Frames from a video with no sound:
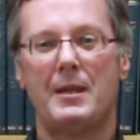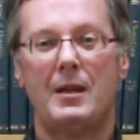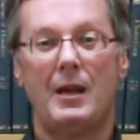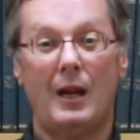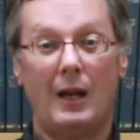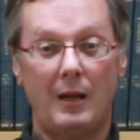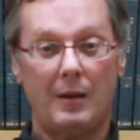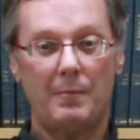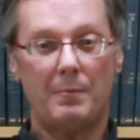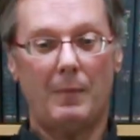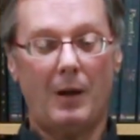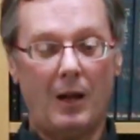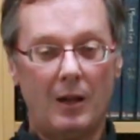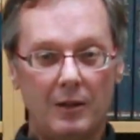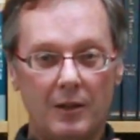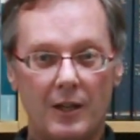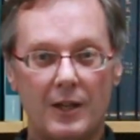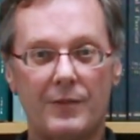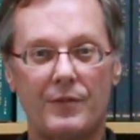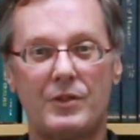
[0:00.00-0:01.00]
and a
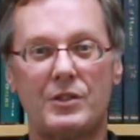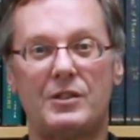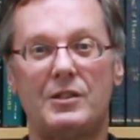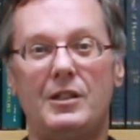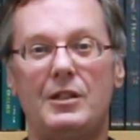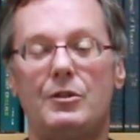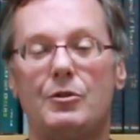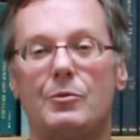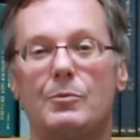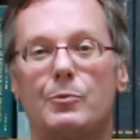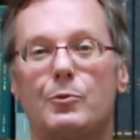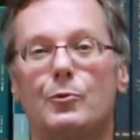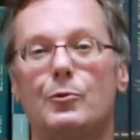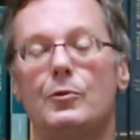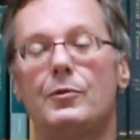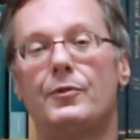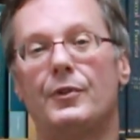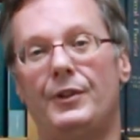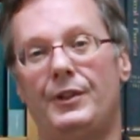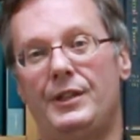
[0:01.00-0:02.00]
lot of us need to
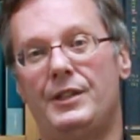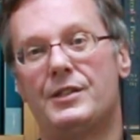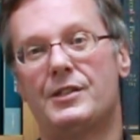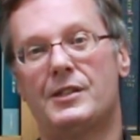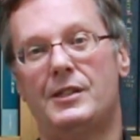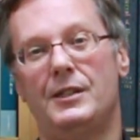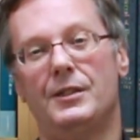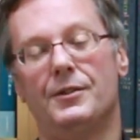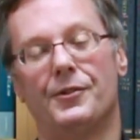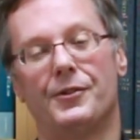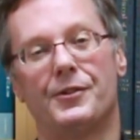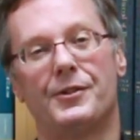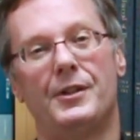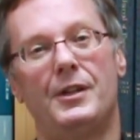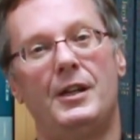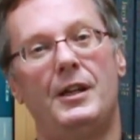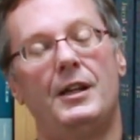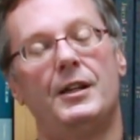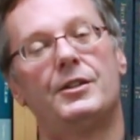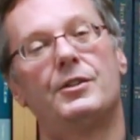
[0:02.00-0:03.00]
improve on these skills.
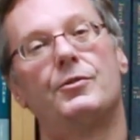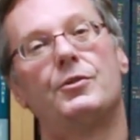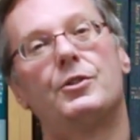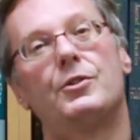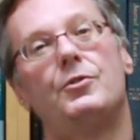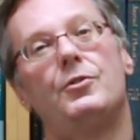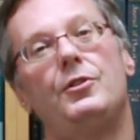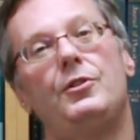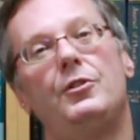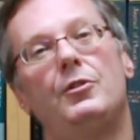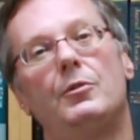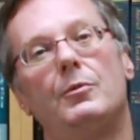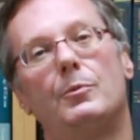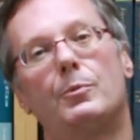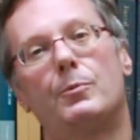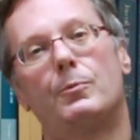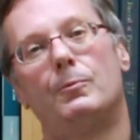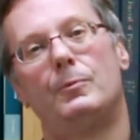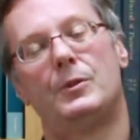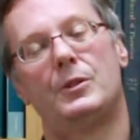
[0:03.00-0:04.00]
So it's good to
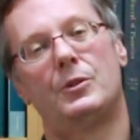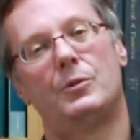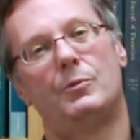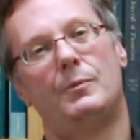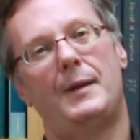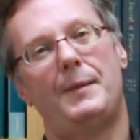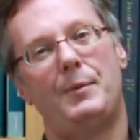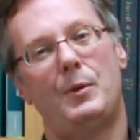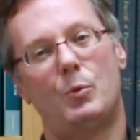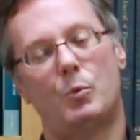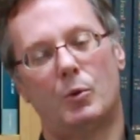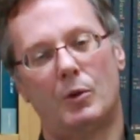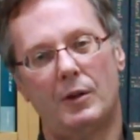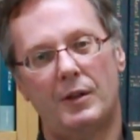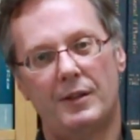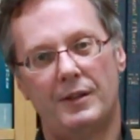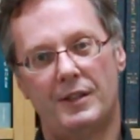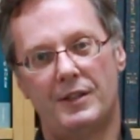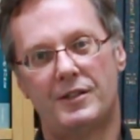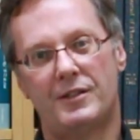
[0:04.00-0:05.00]
maybe work
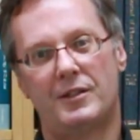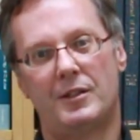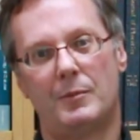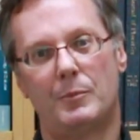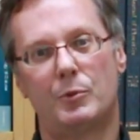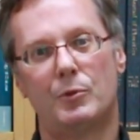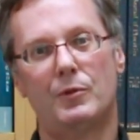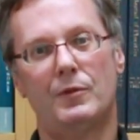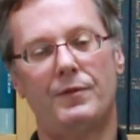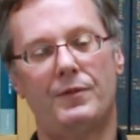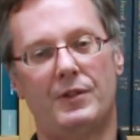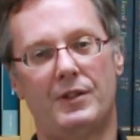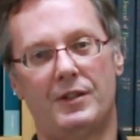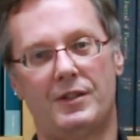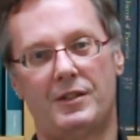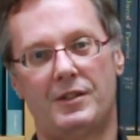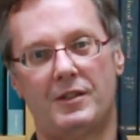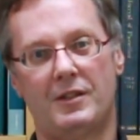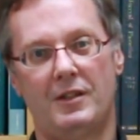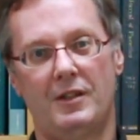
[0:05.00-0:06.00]
on this and improve
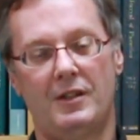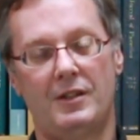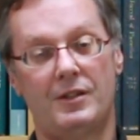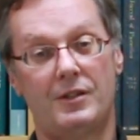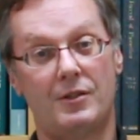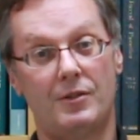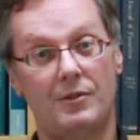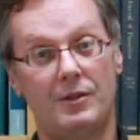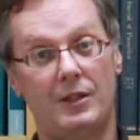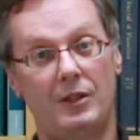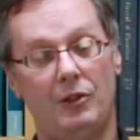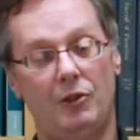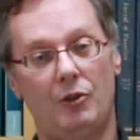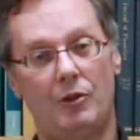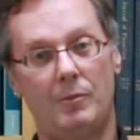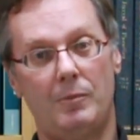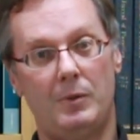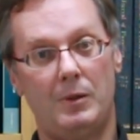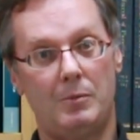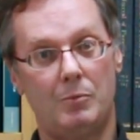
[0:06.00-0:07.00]
this so that you
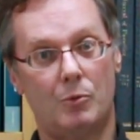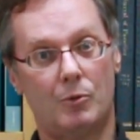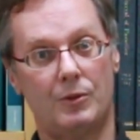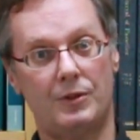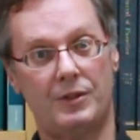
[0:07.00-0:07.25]
can be more